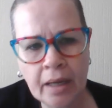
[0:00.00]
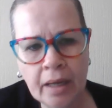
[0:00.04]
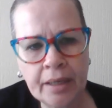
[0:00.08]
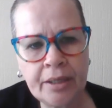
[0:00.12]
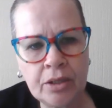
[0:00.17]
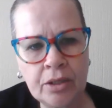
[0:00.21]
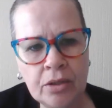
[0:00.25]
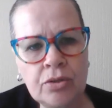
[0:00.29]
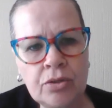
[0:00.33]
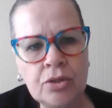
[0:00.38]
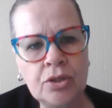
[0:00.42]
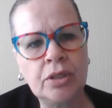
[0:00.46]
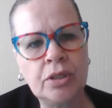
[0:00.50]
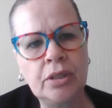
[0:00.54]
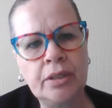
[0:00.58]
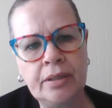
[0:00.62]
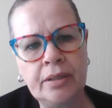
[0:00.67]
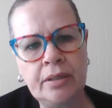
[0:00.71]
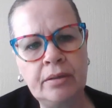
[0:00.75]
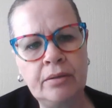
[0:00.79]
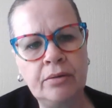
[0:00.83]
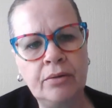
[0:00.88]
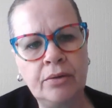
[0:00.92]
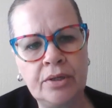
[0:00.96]
I
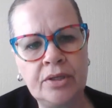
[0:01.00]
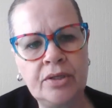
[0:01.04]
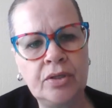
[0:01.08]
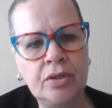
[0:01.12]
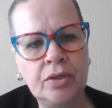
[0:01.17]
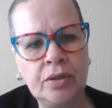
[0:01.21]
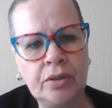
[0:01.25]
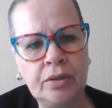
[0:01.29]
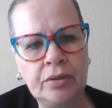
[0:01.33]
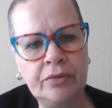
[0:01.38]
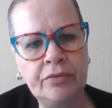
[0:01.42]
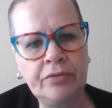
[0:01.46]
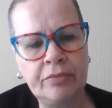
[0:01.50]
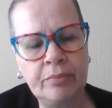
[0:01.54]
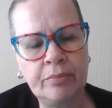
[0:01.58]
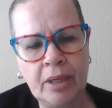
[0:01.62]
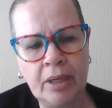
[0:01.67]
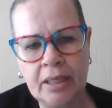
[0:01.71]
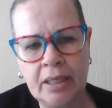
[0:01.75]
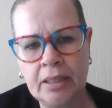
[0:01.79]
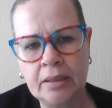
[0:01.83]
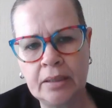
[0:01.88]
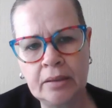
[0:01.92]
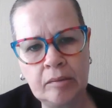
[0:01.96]
usually reserve
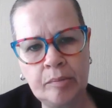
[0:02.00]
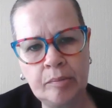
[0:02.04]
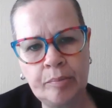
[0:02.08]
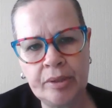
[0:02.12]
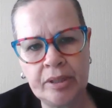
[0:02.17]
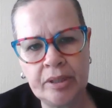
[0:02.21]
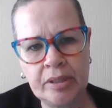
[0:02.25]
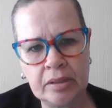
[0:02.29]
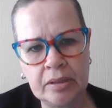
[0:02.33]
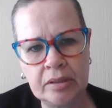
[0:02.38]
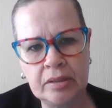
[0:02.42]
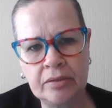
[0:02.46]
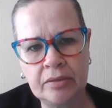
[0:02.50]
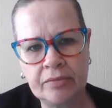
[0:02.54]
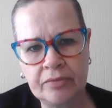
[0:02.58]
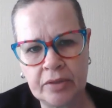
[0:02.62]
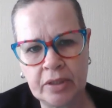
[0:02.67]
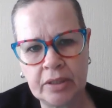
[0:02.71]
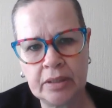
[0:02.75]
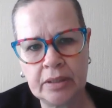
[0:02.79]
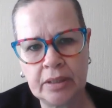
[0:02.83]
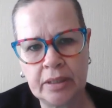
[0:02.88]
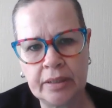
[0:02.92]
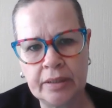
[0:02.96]
my little pieces
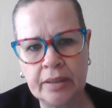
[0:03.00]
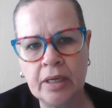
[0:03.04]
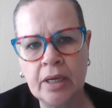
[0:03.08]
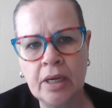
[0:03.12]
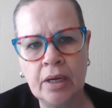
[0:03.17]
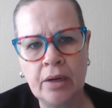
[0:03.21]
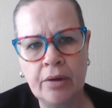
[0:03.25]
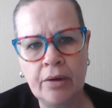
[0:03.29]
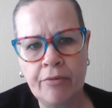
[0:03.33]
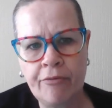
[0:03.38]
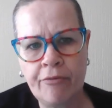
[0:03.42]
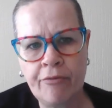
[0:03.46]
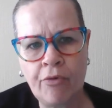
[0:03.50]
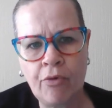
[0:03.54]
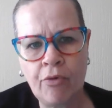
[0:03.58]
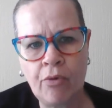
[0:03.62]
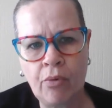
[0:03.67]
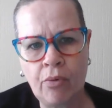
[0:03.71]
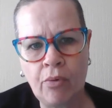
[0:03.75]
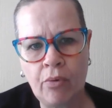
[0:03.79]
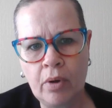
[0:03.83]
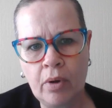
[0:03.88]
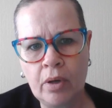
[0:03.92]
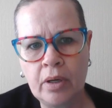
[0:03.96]
of knitting
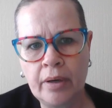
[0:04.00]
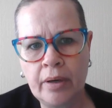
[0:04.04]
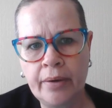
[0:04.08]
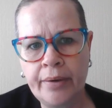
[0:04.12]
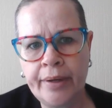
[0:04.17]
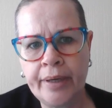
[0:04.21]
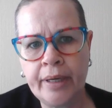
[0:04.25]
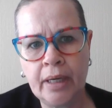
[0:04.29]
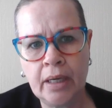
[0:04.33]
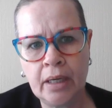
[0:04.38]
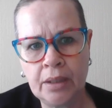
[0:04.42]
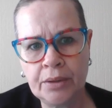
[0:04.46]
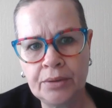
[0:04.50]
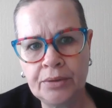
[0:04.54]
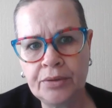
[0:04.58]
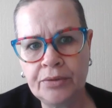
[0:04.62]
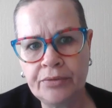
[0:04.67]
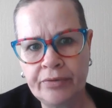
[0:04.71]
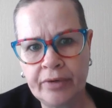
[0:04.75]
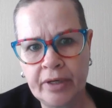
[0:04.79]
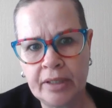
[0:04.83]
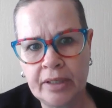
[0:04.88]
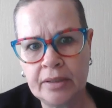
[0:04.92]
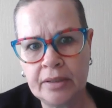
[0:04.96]
for going
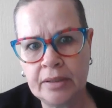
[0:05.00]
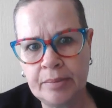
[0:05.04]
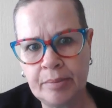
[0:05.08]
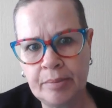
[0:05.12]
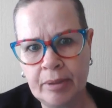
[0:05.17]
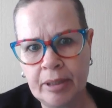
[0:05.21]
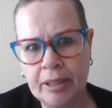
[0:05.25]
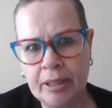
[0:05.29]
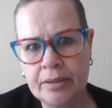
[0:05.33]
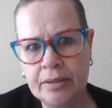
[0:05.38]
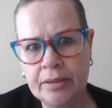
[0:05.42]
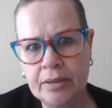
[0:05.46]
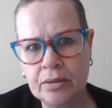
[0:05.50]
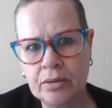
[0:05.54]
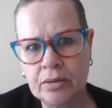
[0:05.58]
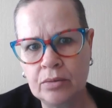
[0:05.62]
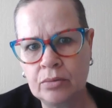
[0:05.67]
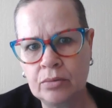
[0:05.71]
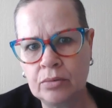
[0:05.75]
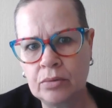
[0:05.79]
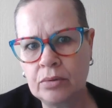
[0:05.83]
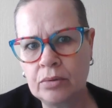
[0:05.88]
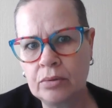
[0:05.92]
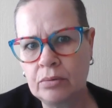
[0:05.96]
out to fancy
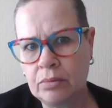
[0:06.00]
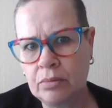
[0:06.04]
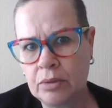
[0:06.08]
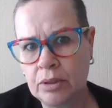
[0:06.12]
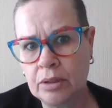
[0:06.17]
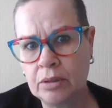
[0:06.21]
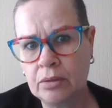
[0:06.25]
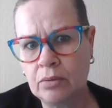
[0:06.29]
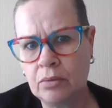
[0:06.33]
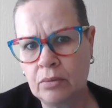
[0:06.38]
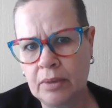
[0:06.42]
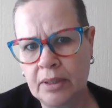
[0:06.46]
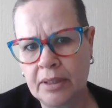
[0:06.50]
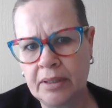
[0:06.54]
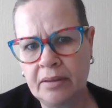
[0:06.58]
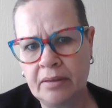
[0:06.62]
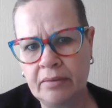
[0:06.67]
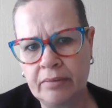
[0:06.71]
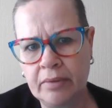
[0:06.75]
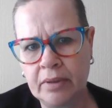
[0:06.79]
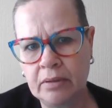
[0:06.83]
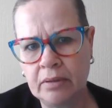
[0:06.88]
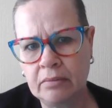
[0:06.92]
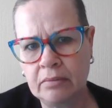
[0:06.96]
places or to work or
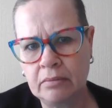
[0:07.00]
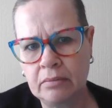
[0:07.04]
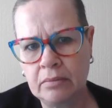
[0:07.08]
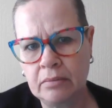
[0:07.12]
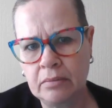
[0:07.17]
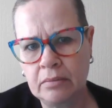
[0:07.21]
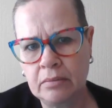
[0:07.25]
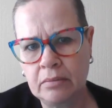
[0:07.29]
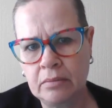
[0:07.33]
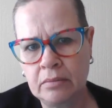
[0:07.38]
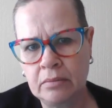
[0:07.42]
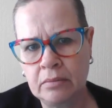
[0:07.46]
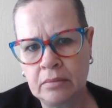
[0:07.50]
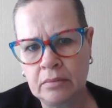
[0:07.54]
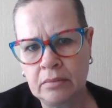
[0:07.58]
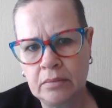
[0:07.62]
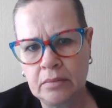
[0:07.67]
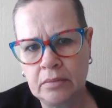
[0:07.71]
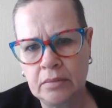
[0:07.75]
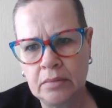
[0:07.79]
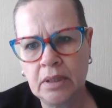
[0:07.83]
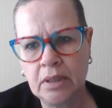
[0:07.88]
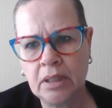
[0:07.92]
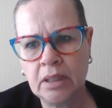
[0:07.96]
whatever.
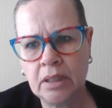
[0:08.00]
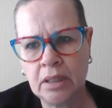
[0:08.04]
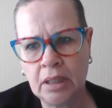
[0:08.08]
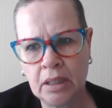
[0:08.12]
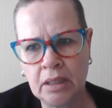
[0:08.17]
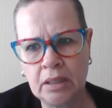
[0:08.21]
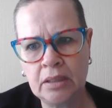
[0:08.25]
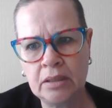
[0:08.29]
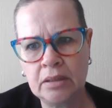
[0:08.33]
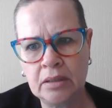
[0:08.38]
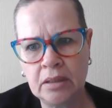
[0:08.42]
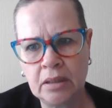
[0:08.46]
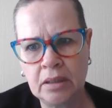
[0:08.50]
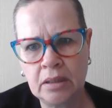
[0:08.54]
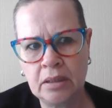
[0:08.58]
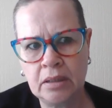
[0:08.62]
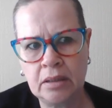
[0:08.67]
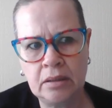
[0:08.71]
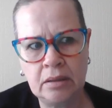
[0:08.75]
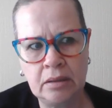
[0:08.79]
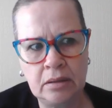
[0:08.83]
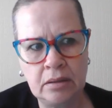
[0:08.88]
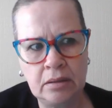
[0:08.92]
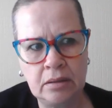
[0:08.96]
And I
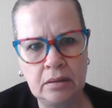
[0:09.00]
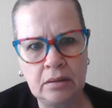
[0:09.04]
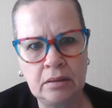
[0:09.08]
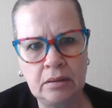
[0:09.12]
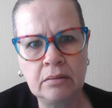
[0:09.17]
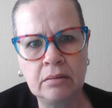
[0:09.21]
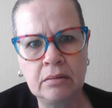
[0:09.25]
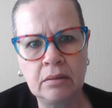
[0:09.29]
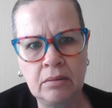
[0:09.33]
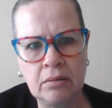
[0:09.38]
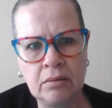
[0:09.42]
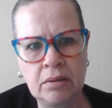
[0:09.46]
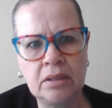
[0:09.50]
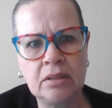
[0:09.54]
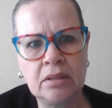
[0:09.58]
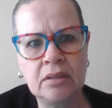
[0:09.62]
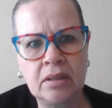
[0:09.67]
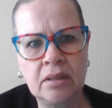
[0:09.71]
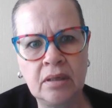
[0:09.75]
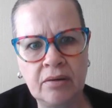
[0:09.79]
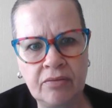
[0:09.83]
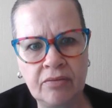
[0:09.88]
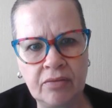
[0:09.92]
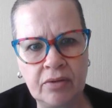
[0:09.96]
decided, you know what,
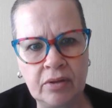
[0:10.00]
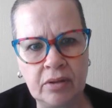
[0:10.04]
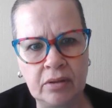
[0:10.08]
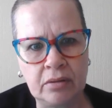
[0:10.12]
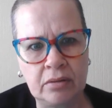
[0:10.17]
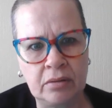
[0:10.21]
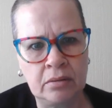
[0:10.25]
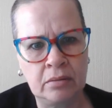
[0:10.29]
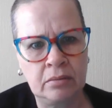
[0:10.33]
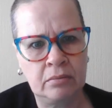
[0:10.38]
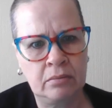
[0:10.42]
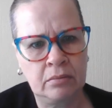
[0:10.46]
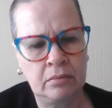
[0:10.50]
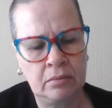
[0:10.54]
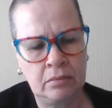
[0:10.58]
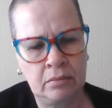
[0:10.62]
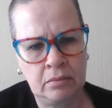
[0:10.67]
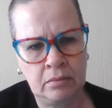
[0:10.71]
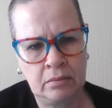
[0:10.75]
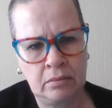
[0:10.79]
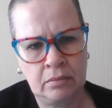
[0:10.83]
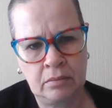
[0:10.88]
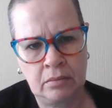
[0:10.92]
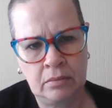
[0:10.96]
stuff this.
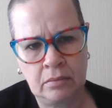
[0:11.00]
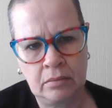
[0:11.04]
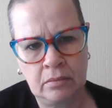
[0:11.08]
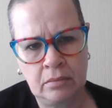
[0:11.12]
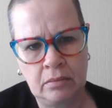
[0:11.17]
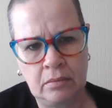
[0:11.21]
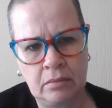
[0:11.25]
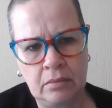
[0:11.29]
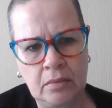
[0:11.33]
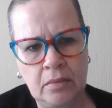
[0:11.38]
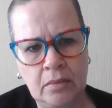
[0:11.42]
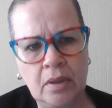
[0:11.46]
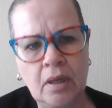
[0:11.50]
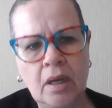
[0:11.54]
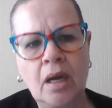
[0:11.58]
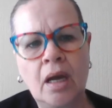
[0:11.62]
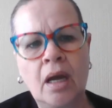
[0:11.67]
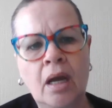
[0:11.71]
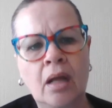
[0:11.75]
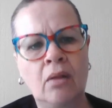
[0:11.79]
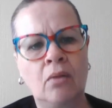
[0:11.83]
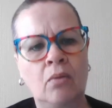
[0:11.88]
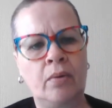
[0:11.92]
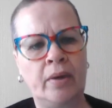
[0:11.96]

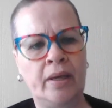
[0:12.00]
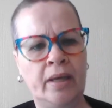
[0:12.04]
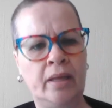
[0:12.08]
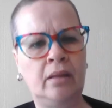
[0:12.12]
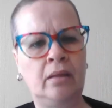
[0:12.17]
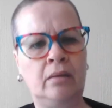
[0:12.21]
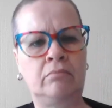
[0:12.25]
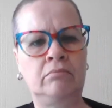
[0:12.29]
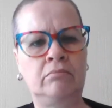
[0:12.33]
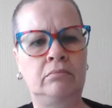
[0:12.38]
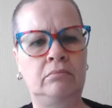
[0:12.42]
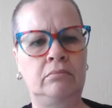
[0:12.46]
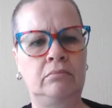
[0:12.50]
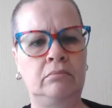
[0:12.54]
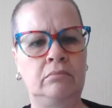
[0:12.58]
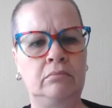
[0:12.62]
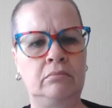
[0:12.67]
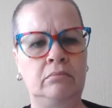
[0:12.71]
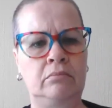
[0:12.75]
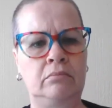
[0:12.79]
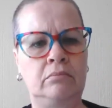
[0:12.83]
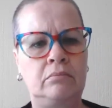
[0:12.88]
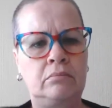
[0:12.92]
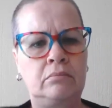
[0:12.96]
I'll wear them
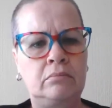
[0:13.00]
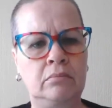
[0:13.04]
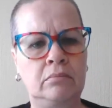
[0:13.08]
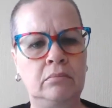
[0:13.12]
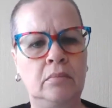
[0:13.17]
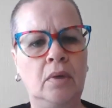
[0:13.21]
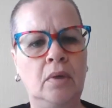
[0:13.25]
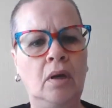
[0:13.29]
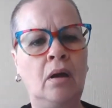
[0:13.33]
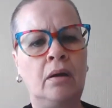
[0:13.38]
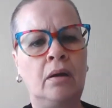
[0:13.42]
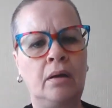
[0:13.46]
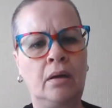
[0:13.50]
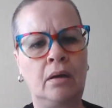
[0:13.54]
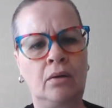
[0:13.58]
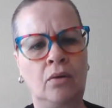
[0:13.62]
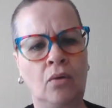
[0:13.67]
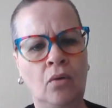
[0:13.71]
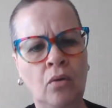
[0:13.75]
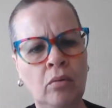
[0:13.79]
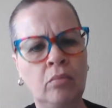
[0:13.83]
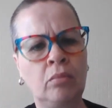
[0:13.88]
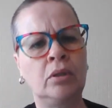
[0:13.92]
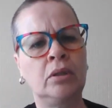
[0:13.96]
on
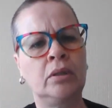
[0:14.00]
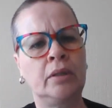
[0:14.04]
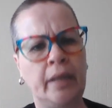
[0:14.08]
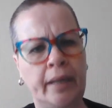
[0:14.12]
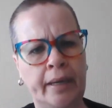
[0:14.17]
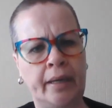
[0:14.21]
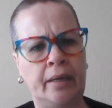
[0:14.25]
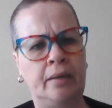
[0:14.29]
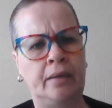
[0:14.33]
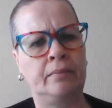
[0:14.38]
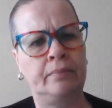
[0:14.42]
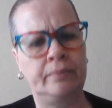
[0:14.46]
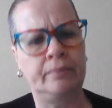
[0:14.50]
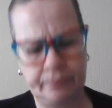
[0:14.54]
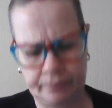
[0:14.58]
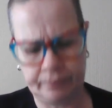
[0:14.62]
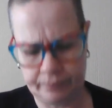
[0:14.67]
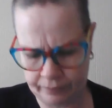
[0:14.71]
a normal day.